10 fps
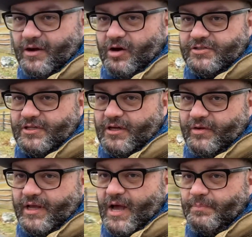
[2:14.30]

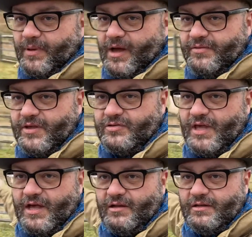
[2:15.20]
artillery up on this
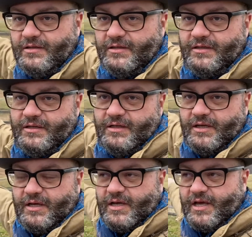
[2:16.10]
hill
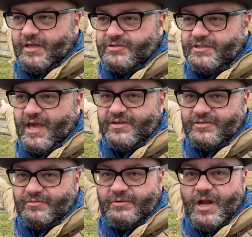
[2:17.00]
and
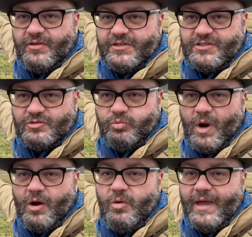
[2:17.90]
says, this is
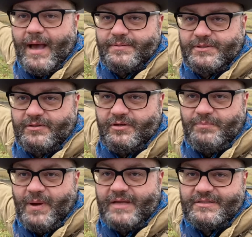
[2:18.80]
where we absolutely
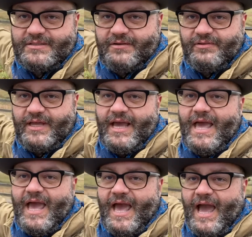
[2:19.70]
positively
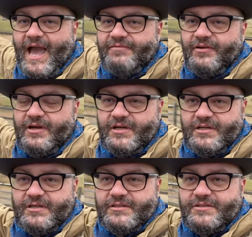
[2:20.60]
have
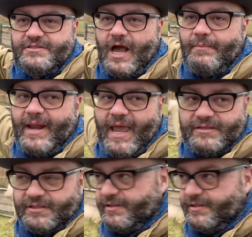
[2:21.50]
to dominate.